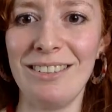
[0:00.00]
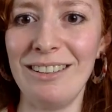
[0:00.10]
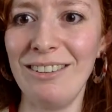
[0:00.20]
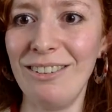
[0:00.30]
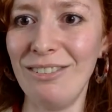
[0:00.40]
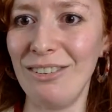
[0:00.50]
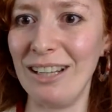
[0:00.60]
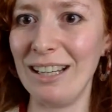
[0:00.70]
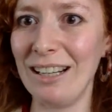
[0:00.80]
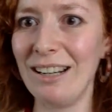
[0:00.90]

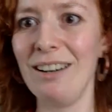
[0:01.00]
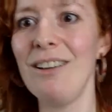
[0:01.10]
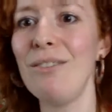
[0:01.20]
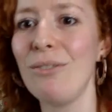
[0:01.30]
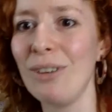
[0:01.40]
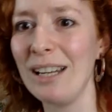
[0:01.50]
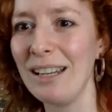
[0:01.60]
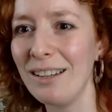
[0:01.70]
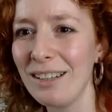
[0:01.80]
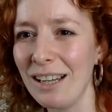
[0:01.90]
Lovely.
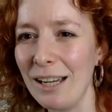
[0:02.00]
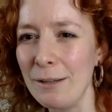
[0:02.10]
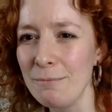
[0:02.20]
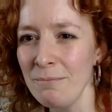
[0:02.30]
Lovely. Okay.